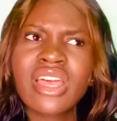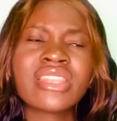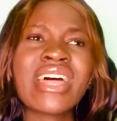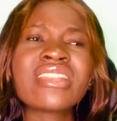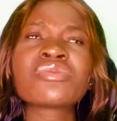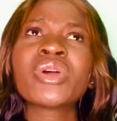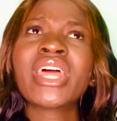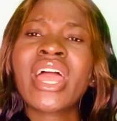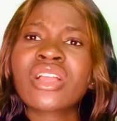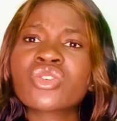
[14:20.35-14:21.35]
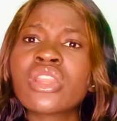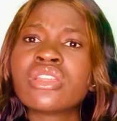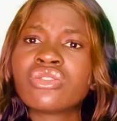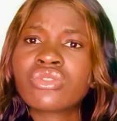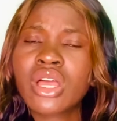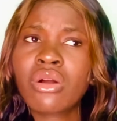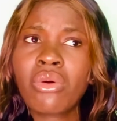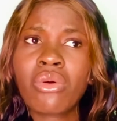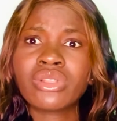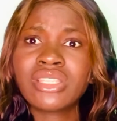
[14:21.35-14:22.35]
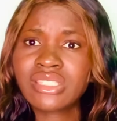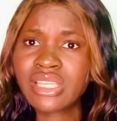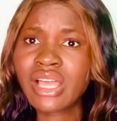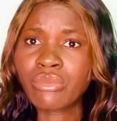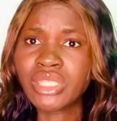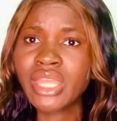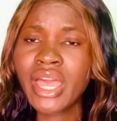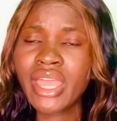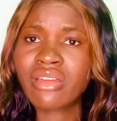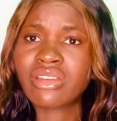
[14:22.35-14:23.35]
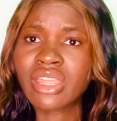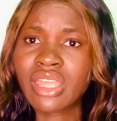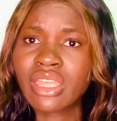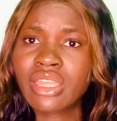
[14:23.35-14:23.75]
That is when I actually knew that, oh, this thing can be tiring, eh?